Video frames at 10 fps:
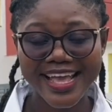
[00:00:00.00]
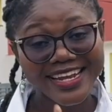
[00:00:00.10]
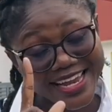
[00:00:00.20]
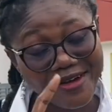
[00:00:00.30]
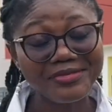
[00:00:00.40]

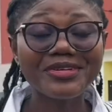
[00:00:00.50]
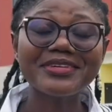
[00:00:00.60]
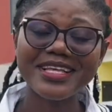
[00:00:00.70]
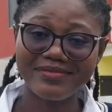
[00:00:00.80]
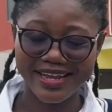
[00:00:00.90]
Now,
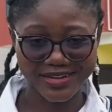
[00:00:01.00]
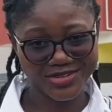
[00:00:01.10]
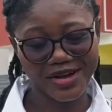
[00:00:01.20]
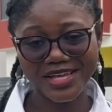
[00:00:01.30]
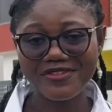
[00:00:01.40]
because I'm a
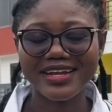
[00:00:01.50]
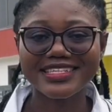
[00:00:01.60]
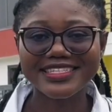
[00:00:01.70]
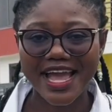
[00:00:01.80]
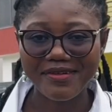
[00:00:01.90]
lecturer, I'll give you an,
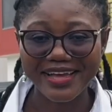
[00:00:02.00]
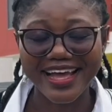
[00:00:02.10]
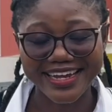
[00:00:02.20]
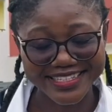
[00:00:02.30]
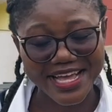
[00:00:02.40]

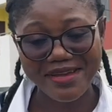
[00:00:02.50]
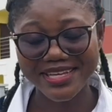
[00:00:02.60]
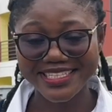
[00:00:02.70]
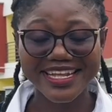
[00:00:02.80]
an assignment.